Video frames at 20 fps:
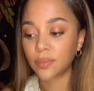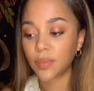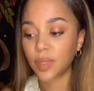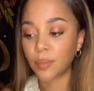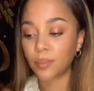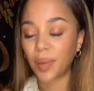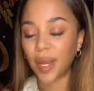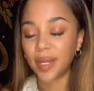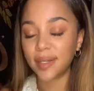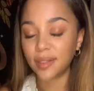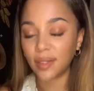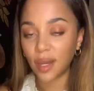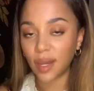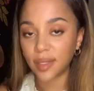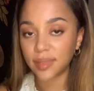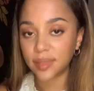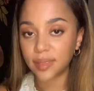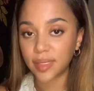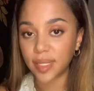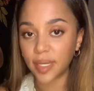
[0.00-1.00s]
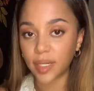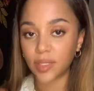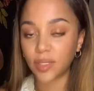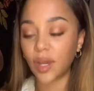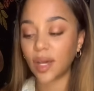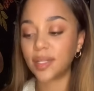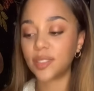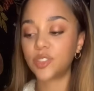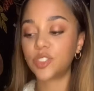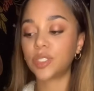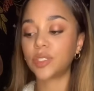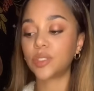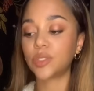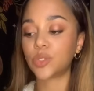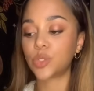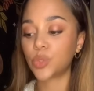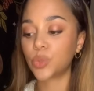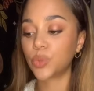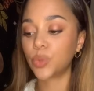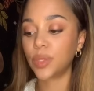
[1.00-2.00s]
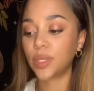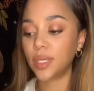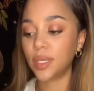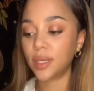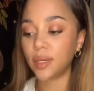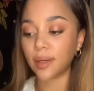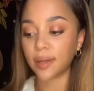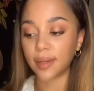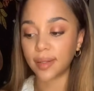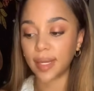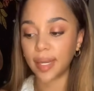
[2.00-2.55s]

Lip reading: by not acknowledging the truth here